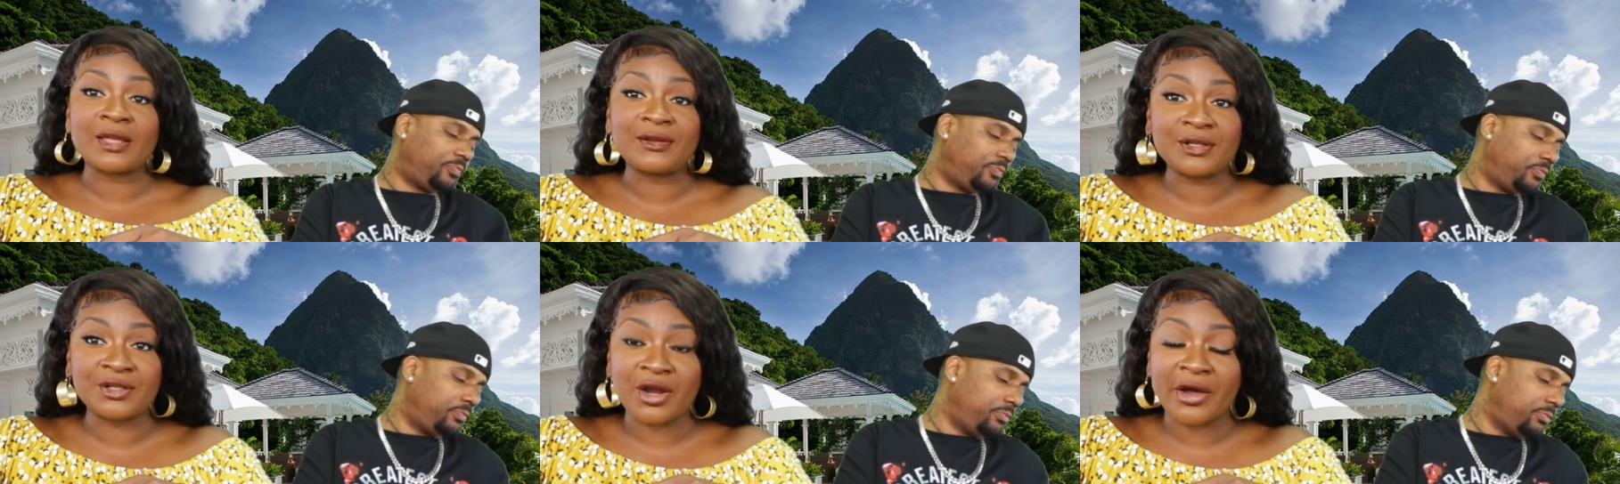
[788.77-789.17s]

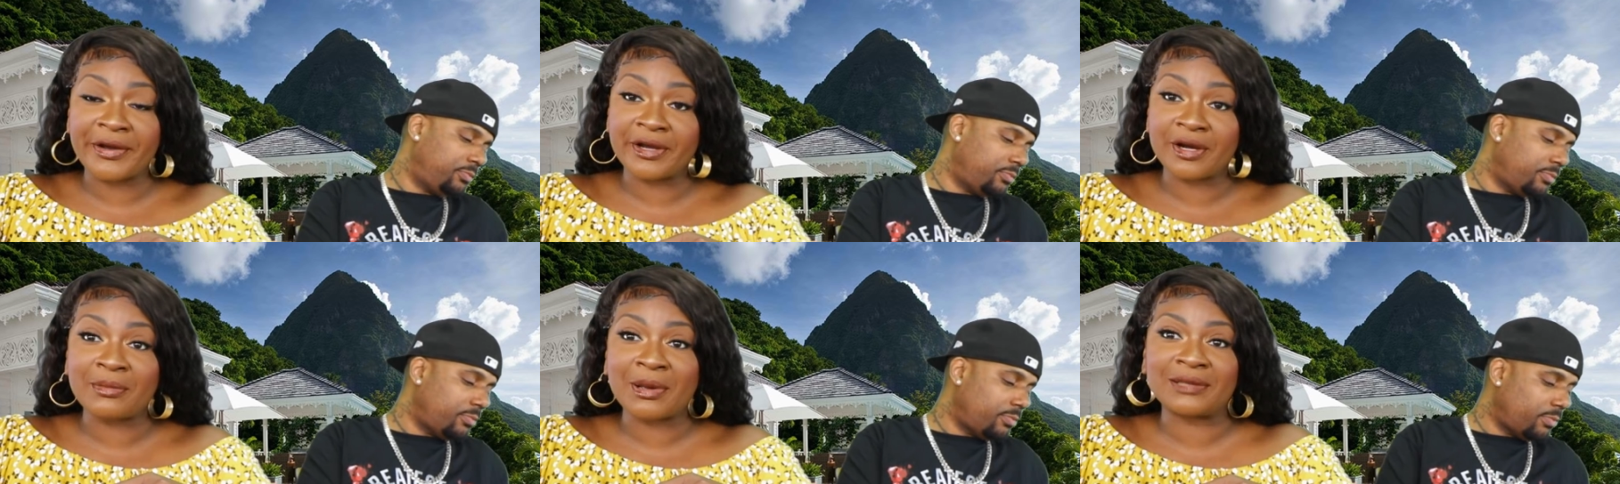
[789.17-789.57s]
Speaker 1: did y'all
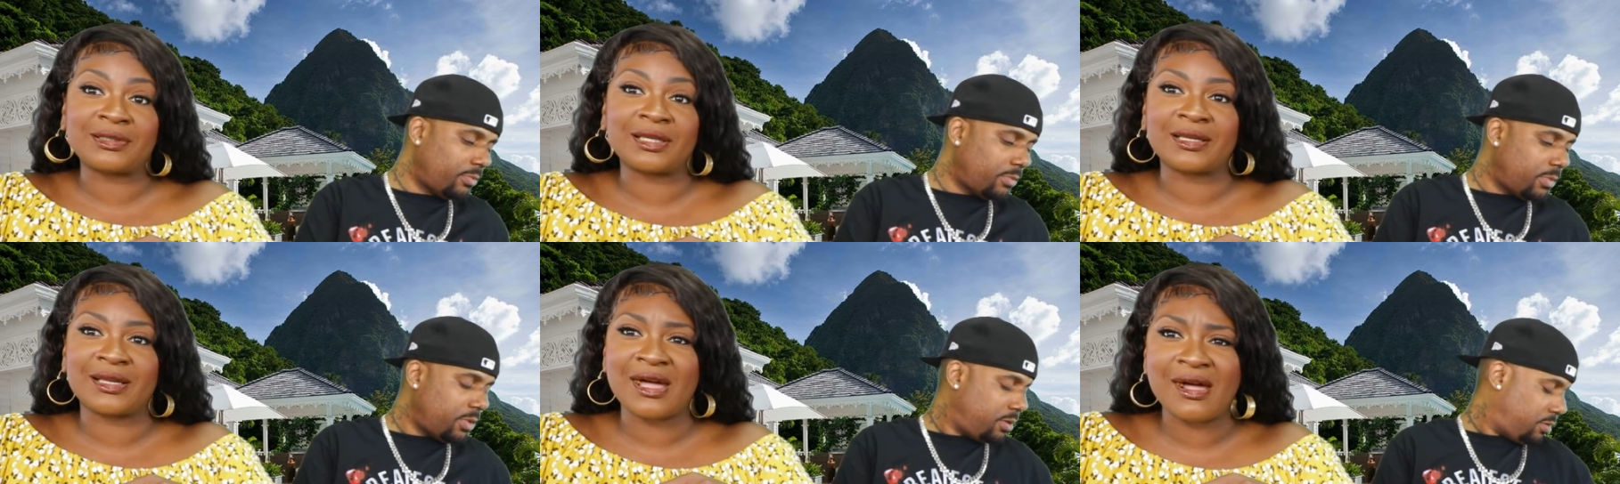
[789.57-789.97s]
hear about
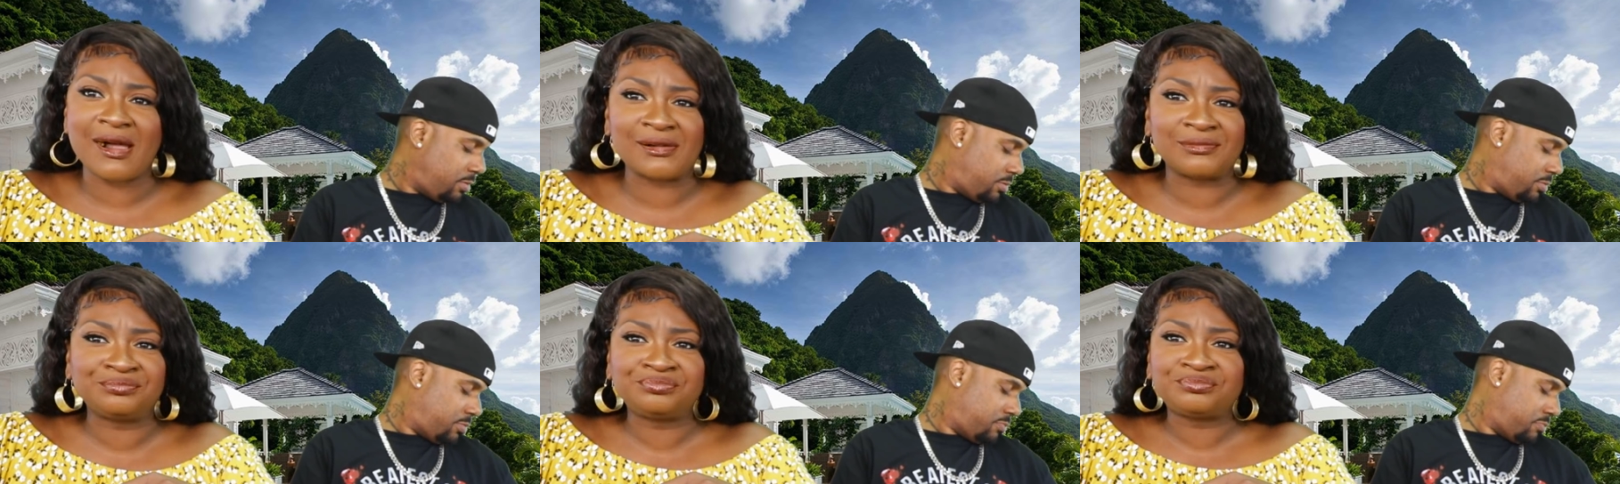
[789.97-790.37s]
that
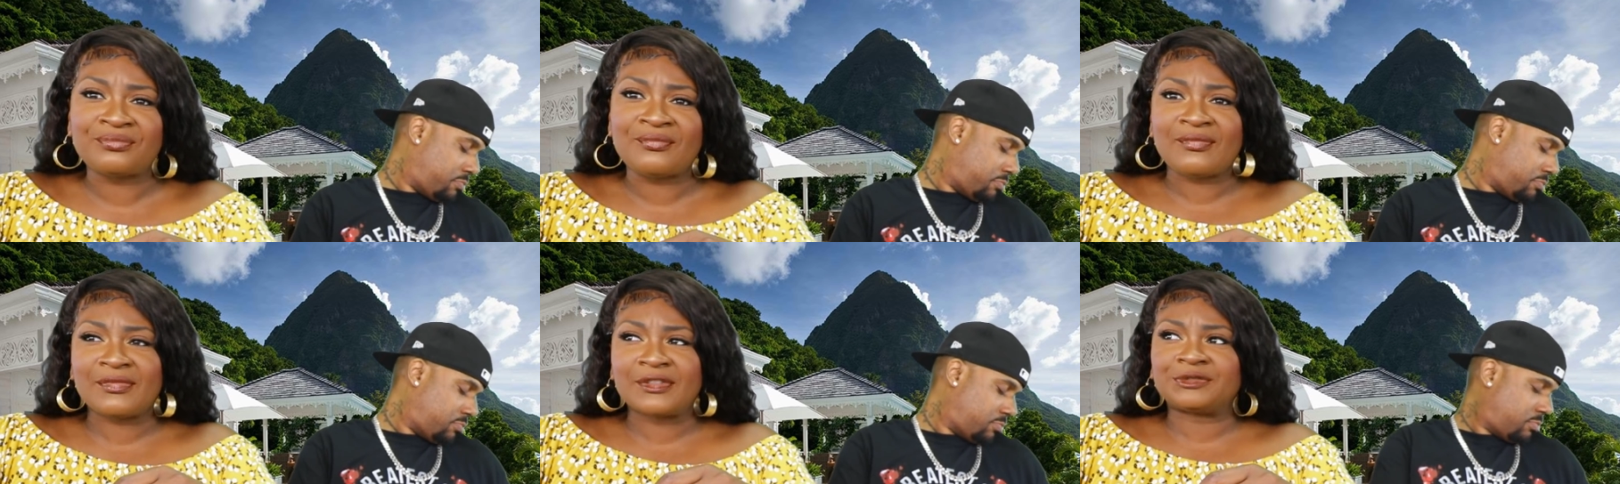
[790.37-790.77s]
guy
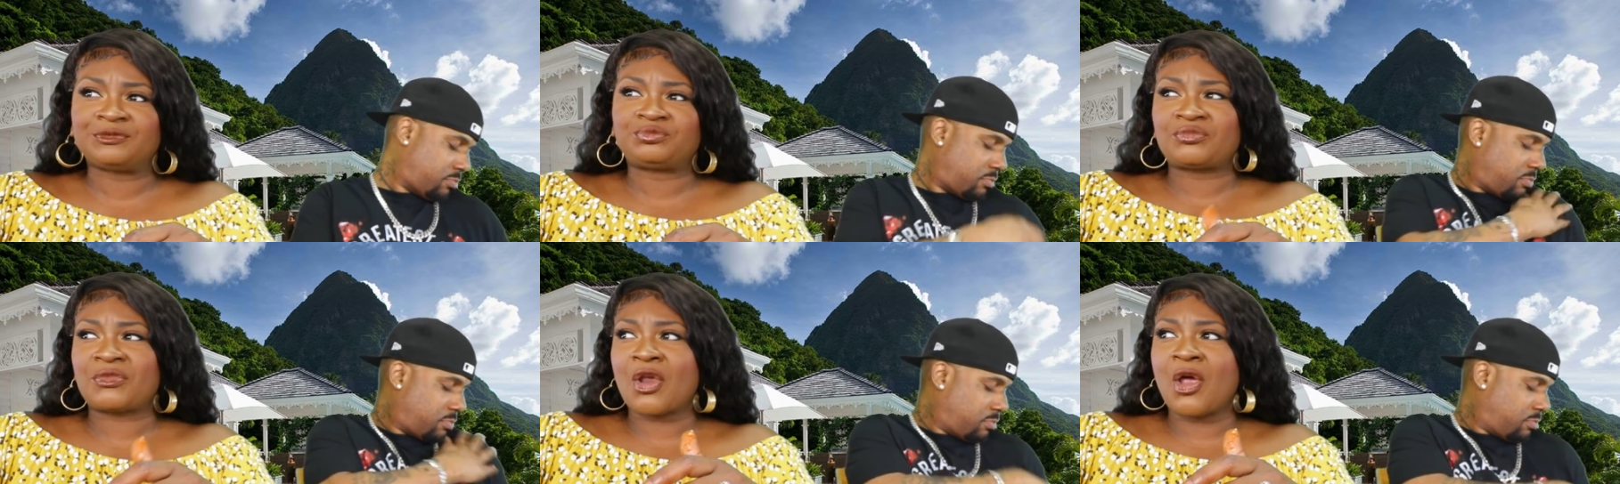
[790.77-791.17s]

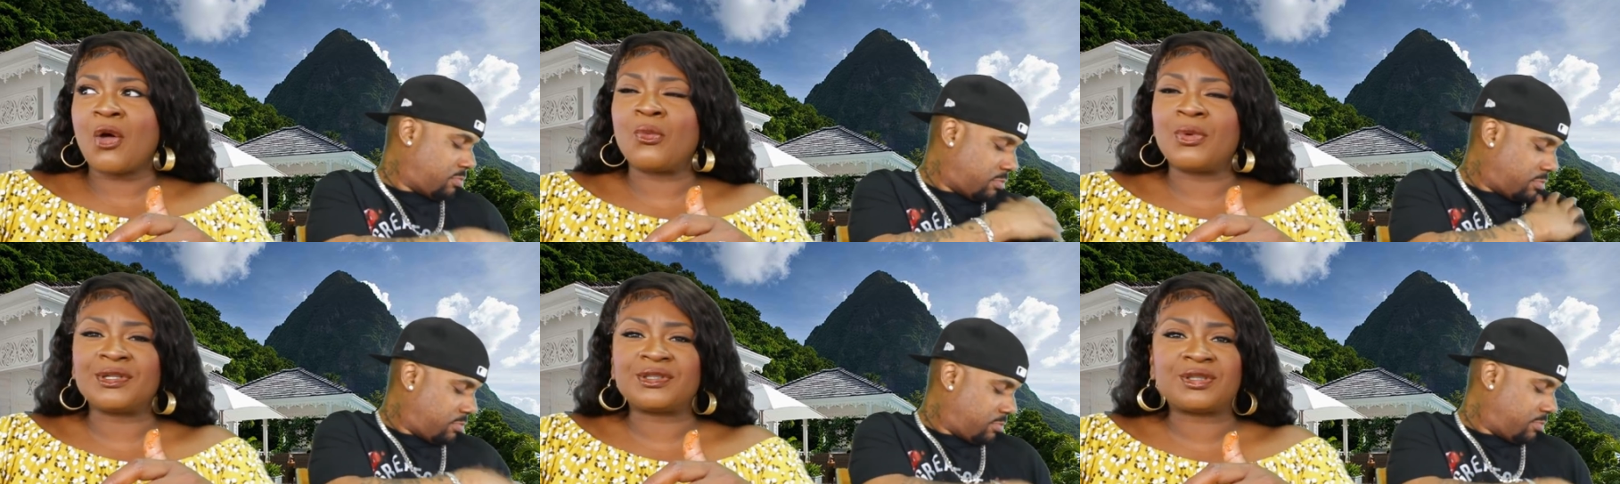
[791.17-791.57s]

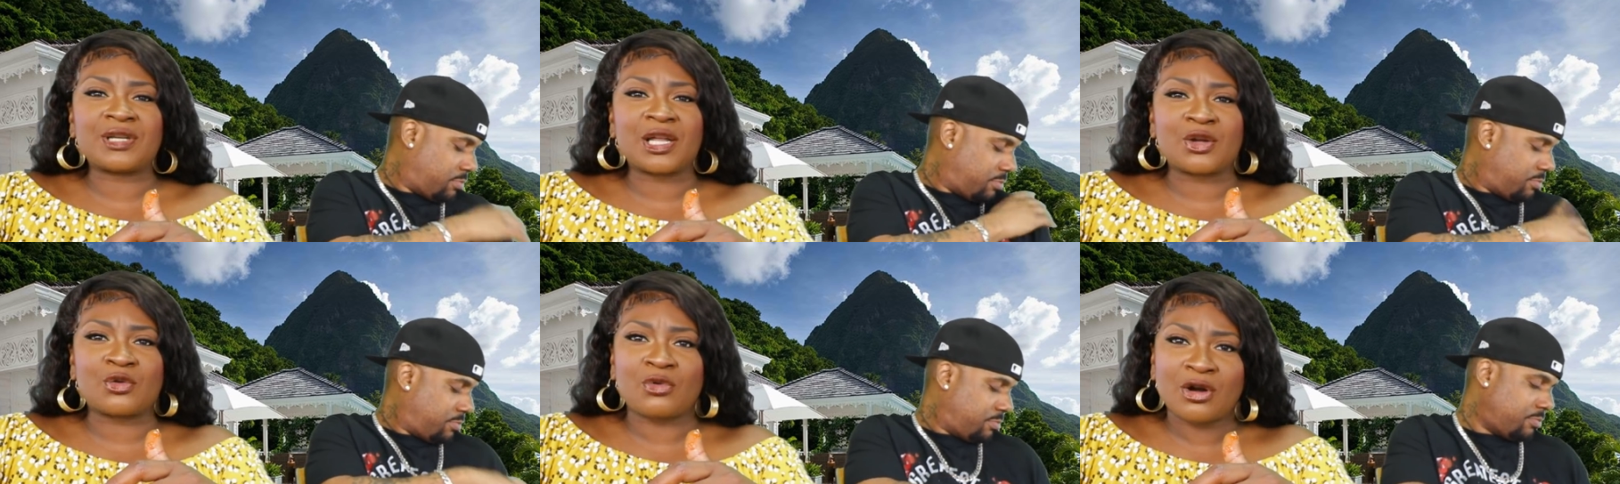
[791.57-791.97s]
who went to
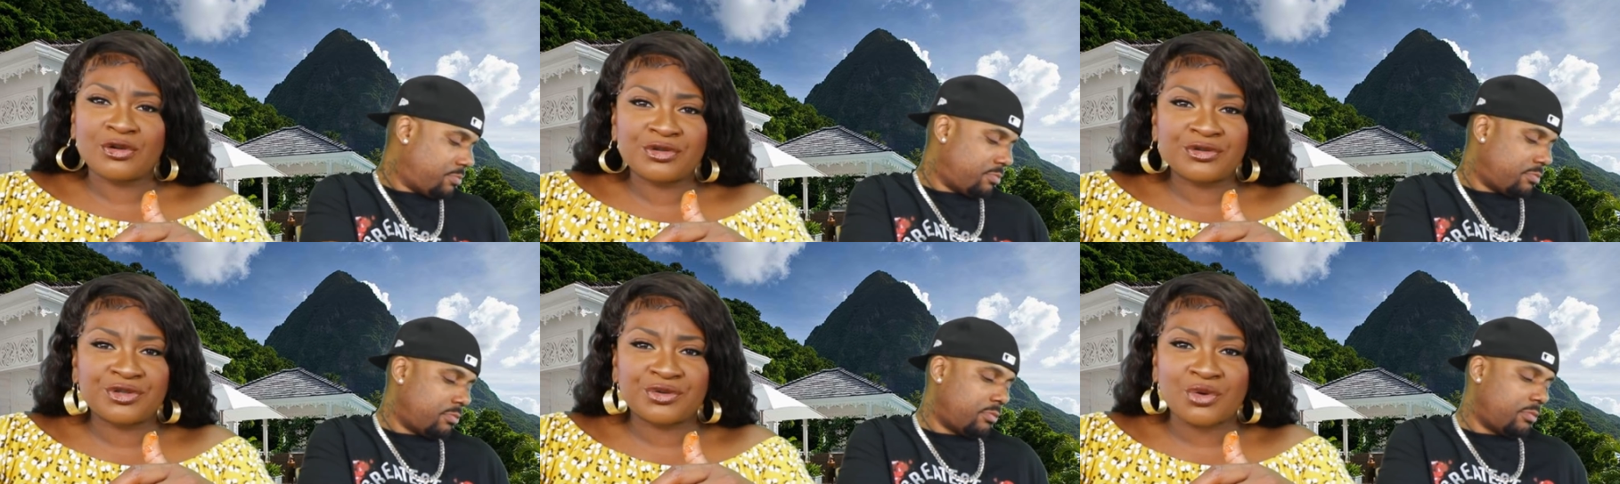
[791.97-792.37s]
that
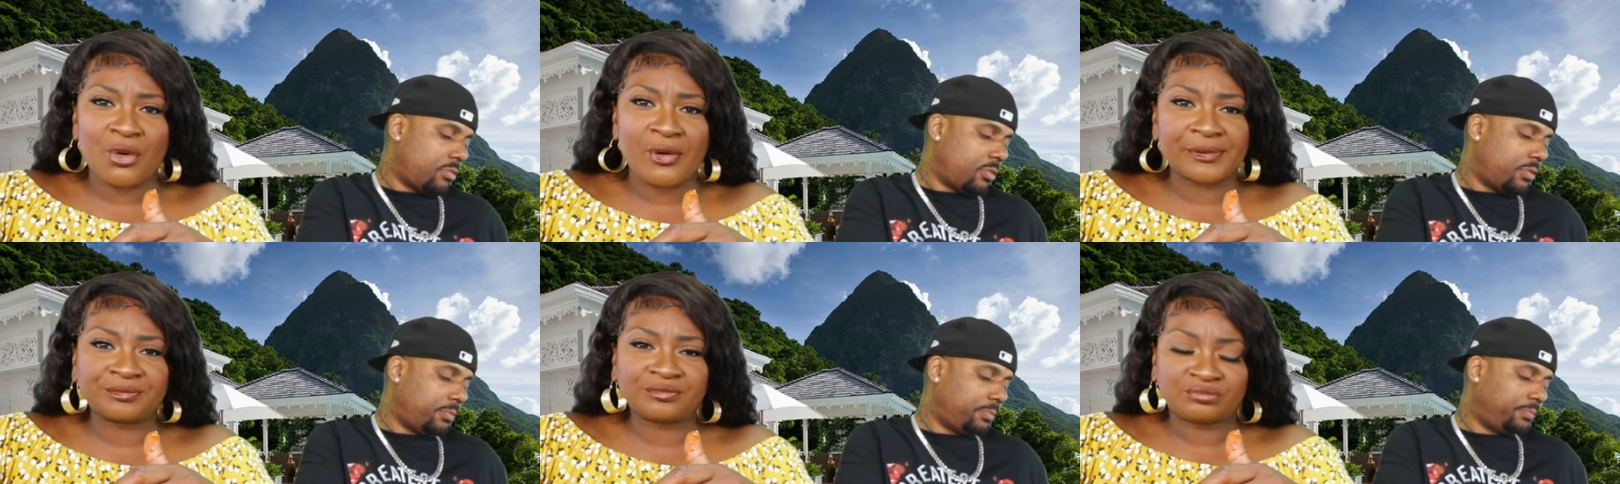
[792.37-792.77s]
grocery
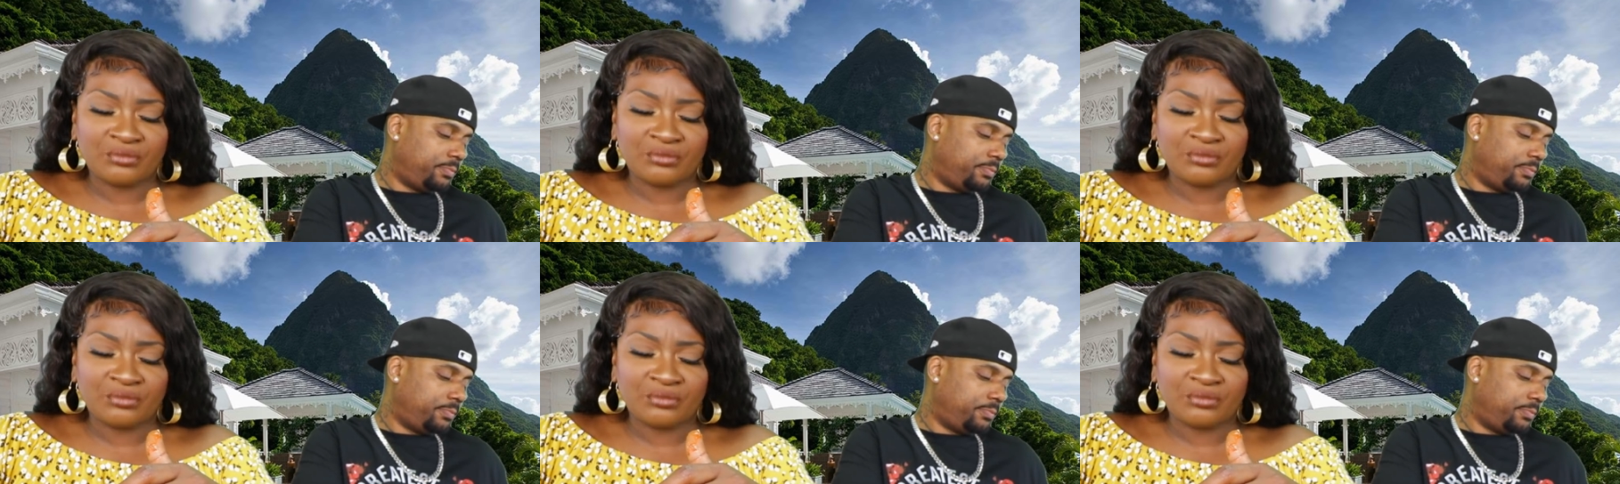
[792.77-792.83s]
store